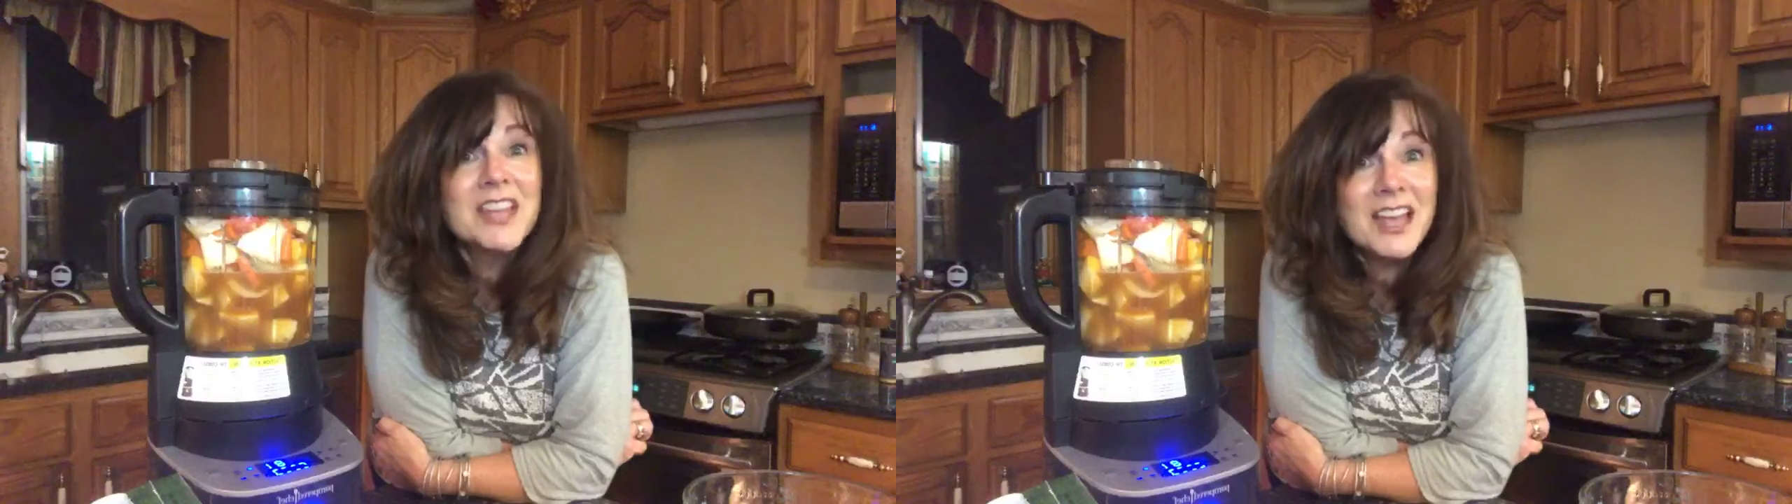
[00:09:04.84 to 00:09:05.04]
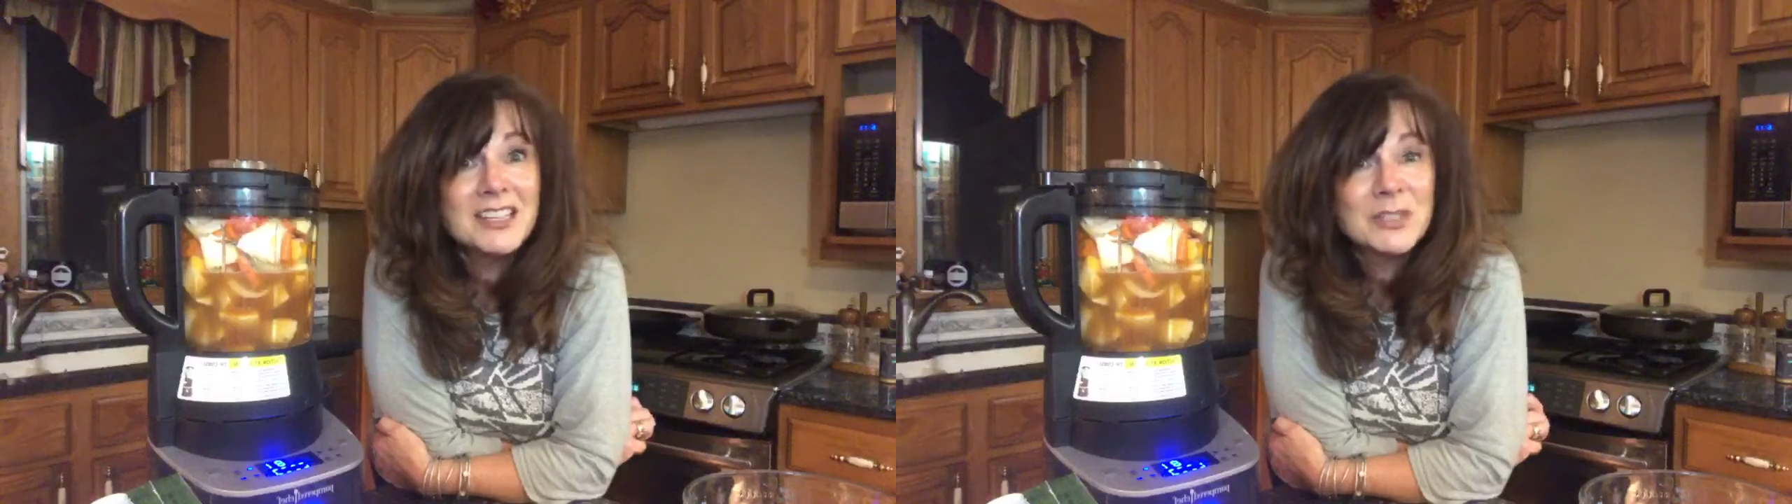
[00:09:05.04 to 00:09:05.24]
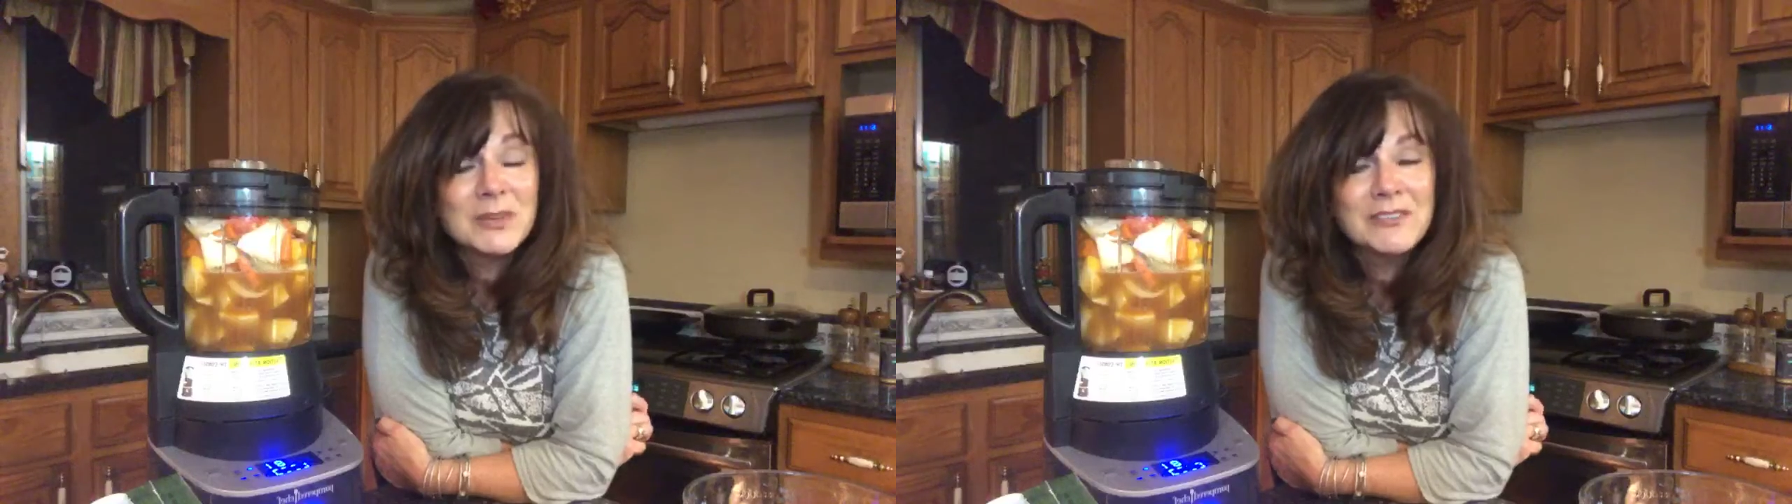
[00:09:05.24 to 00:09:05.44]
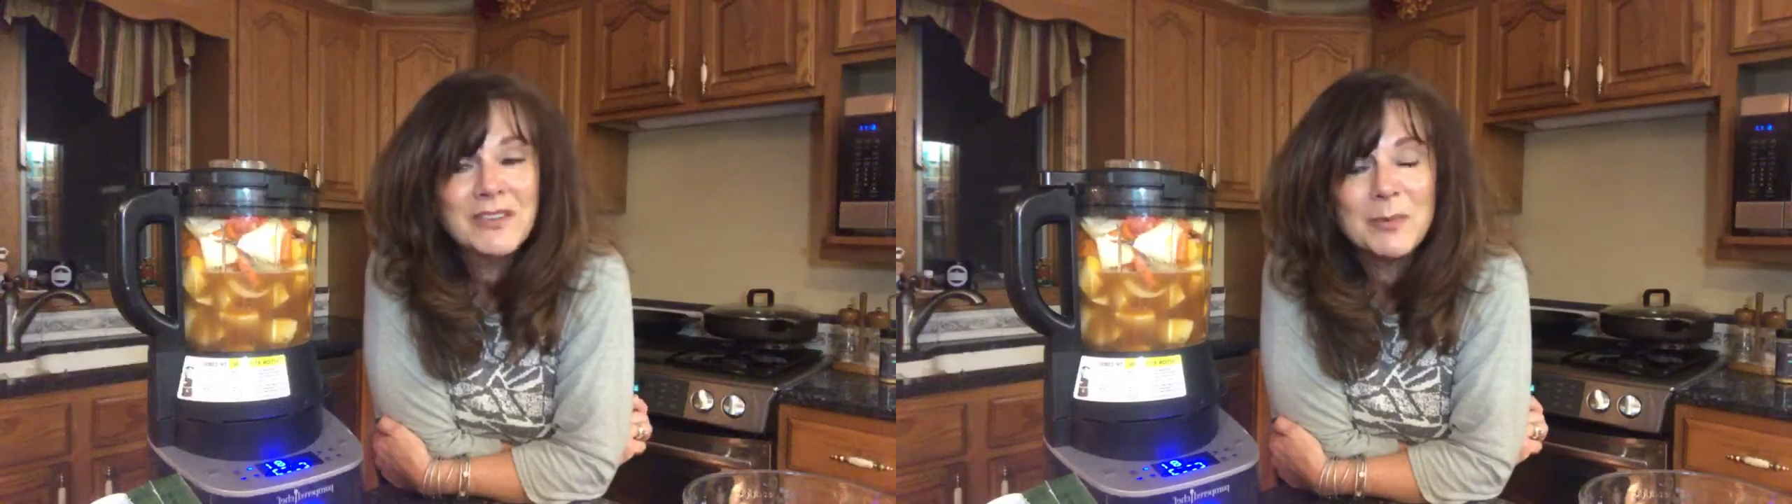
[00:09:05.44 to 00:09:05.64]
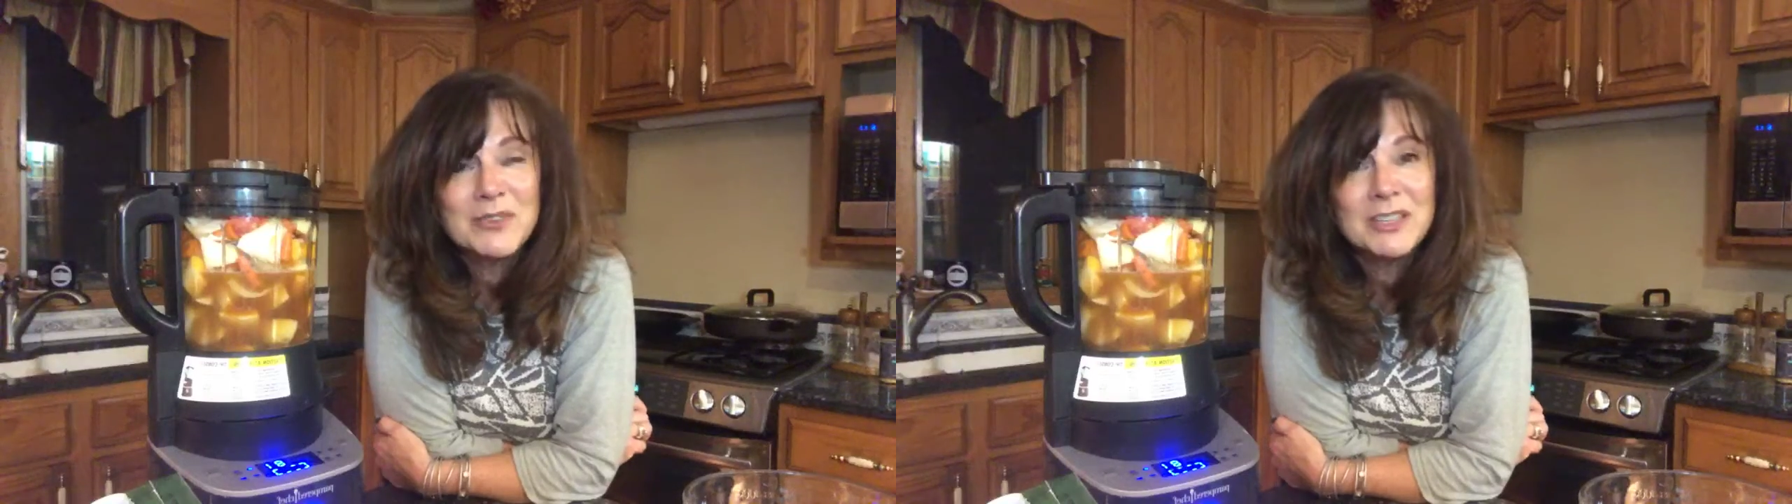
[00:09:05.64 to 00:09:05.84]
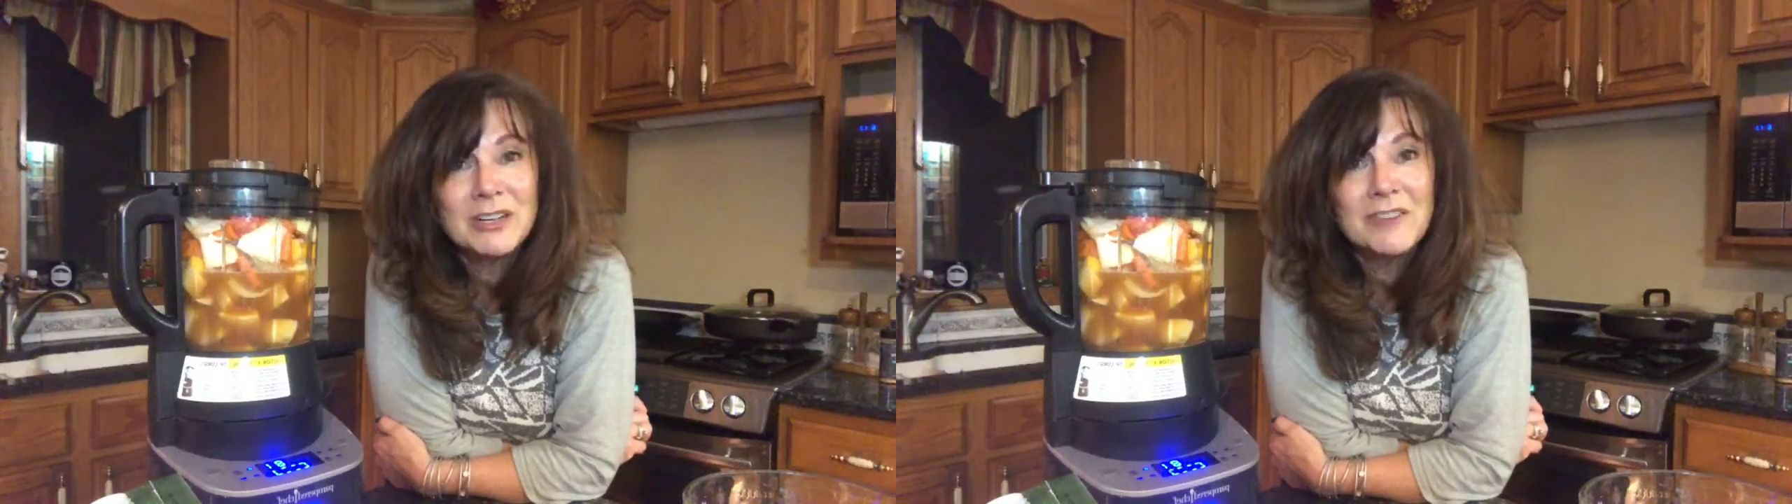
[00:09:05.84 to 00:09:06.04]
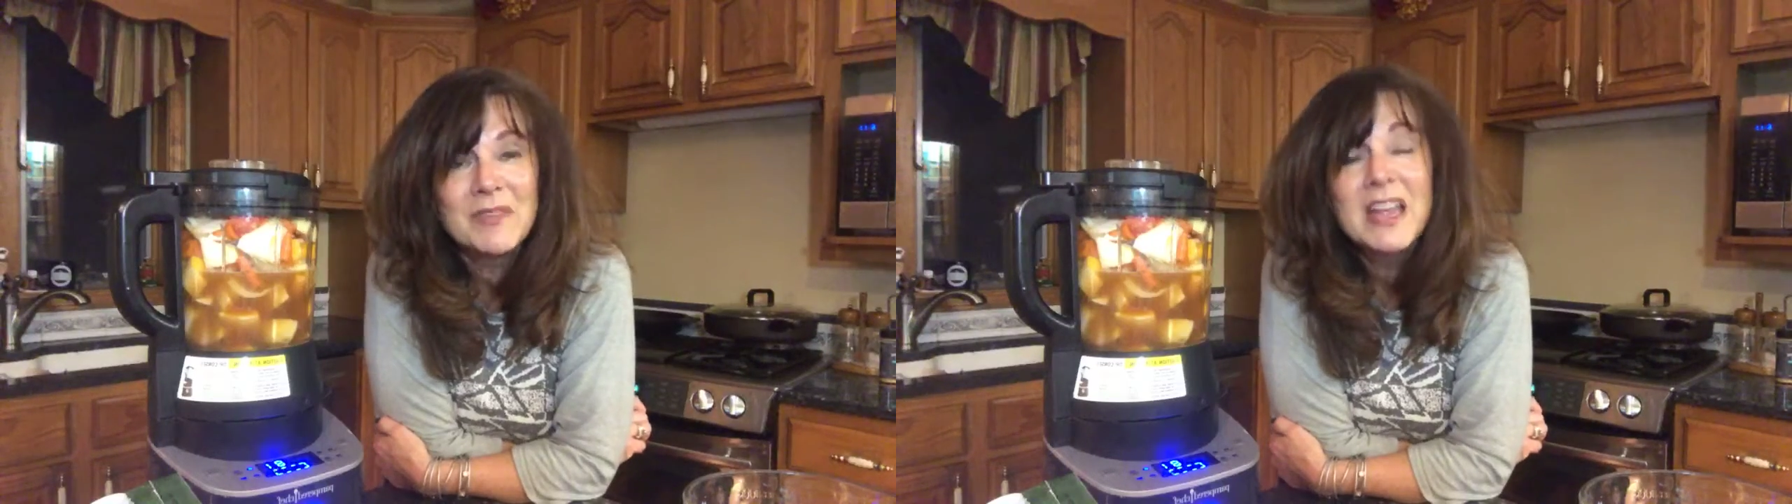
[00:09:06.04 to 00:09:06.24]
That is 25% off.